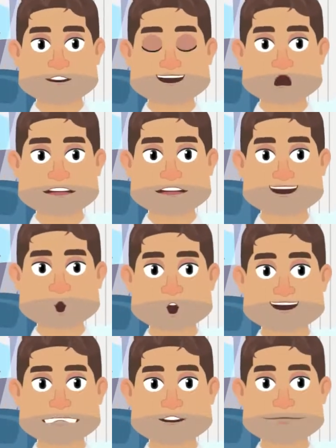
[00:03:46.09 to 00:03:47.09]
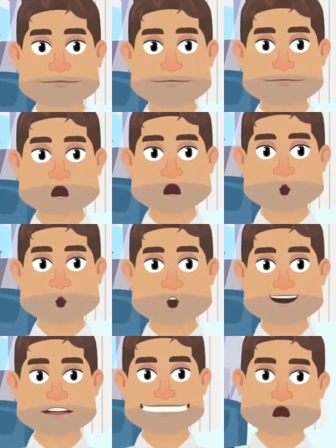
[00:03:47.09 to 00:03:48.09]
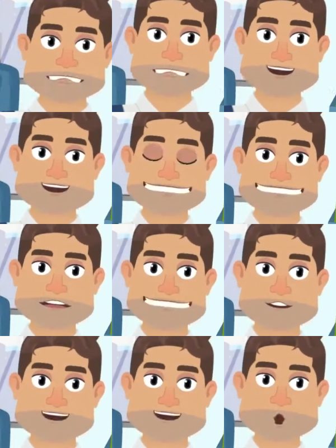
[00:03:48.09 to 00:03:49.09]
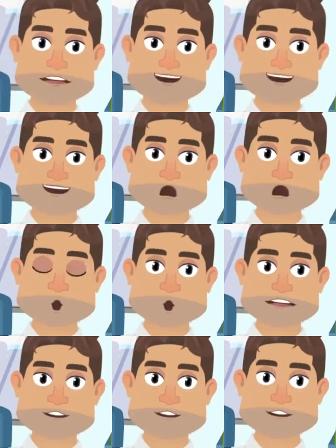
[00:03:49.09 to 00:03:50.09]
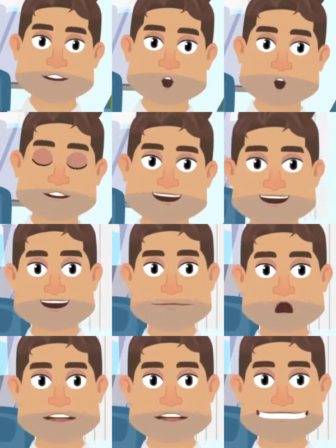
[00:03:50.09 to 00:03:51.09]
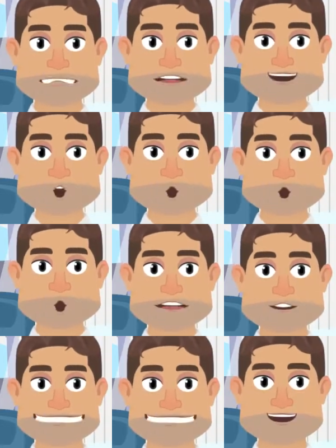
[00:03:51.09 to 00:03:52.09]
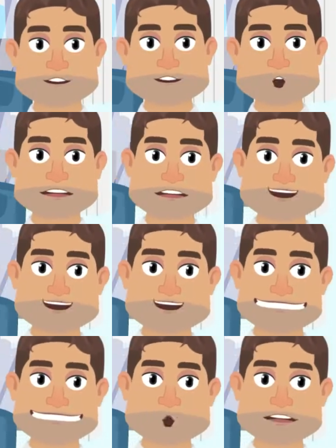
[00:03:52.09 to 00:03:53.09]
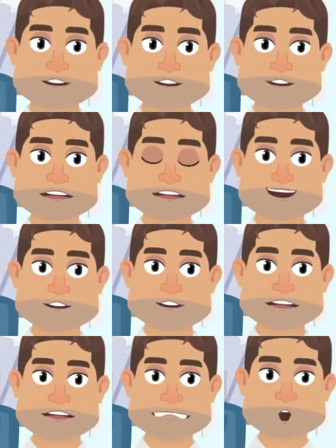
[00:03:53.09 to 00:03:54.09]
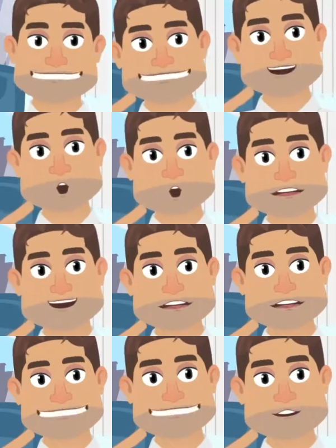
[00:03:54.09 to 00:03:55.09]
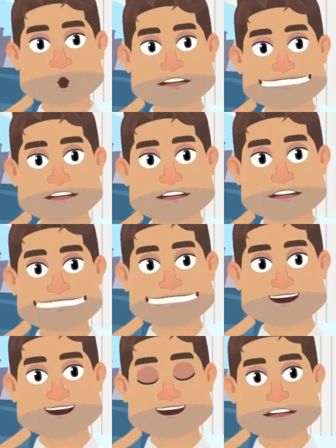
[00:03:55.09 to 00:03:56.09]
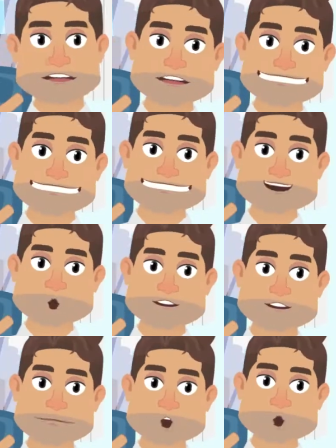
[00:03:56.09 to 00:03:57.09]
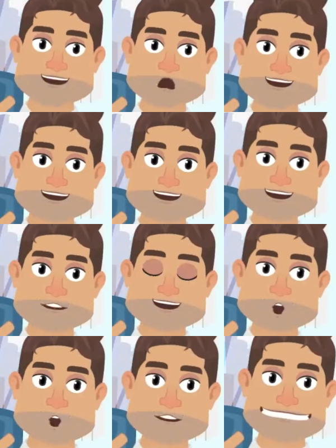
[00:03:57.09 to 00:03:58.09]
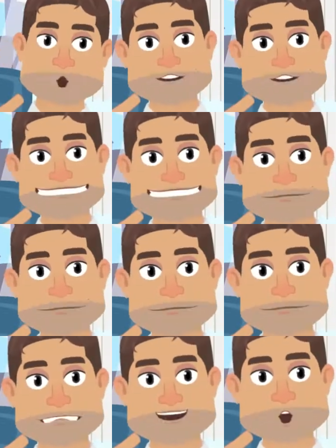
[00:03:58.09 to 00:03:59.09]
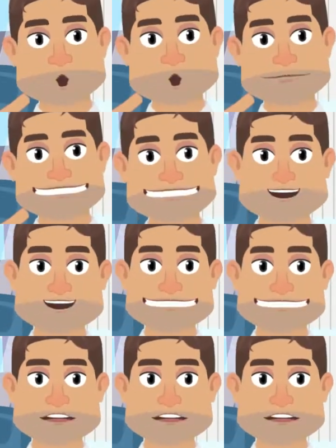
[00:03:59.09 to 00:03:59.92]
One, the risks of hydrojetting, like with anything else in life, are heavily reduced by doing regular maintenance. I mean, to resurrect the teeth analogy from the dead, try not brushing your teeth for 10 years.